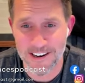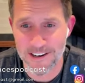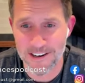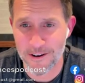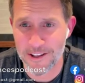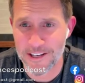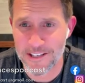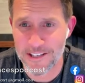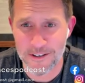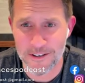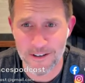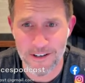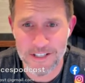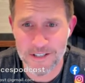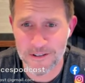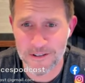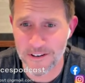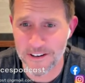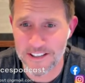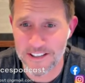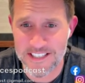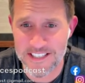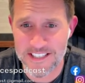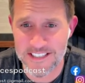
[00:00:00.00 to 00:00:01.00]
I know they taught you
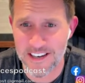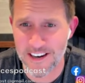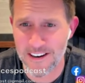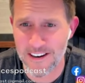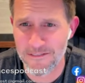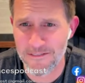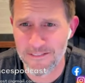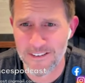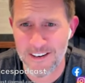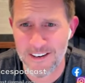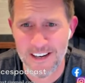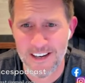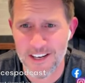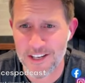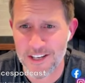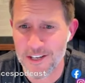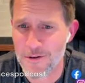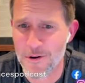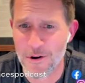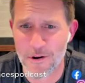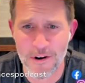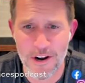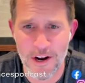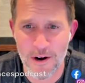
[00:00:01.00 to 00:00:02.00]
all this stuff.
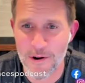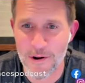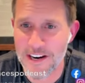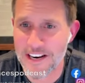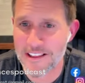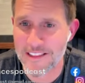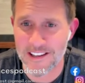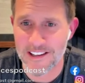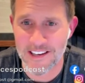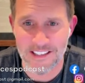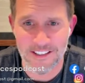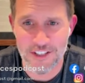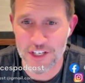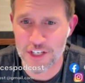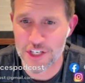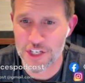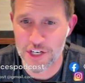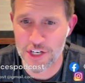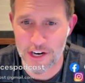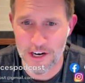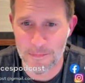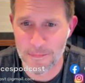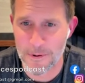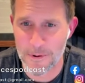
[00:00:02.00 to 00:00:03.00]
You don't know anything. Just
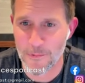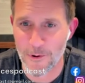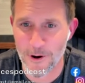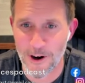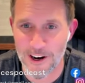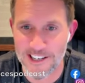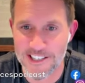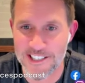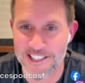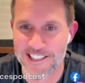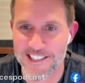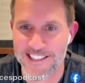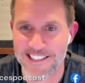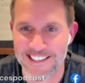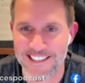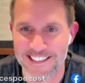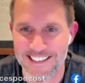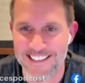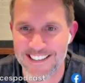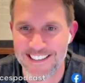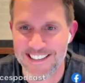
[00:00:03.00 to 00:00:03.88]
shut Forget up. Forget everything.